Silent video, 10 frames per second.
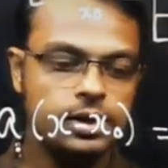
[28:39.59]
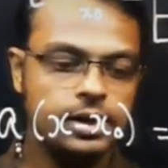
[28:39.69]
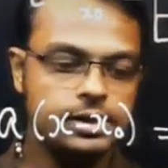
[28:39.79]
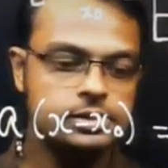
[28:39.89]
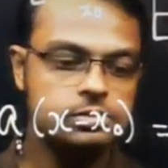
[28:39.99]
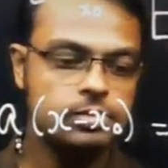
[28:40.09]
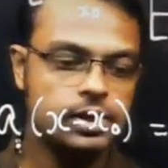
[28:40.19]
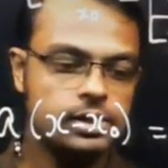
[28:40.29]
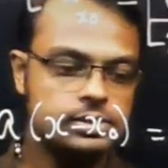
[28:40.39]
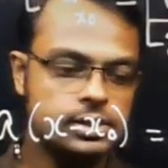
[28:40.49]
x
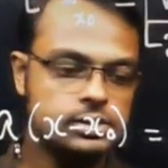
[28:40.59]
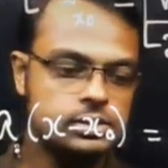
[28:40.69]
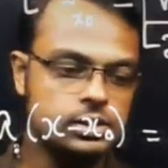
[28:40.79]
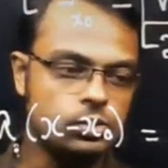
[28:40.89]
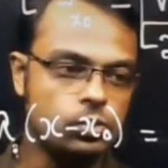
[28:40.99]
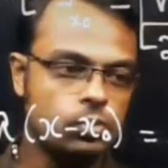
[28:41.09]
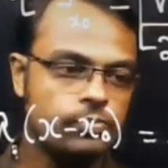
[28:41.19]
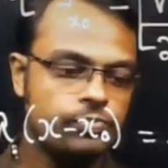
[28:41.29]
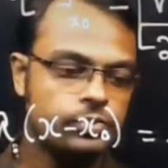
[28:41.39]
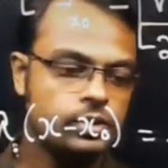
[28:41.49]
minus x0
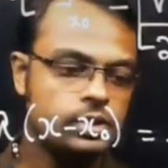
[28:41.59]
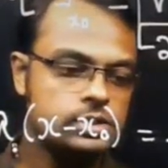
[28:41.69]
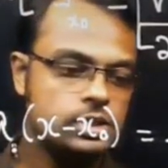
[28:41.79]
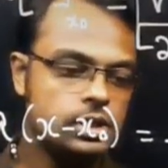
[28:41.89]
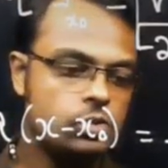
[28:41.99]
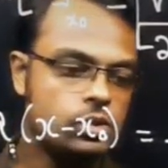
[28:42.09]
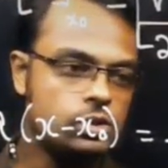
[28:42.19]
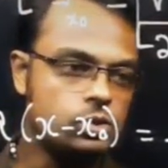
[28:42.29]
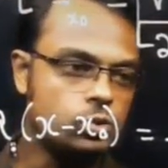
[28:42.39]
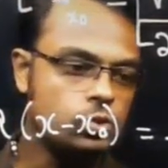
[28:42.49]
is
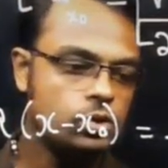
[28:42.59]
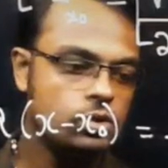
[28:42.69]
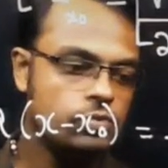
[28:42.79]
equal to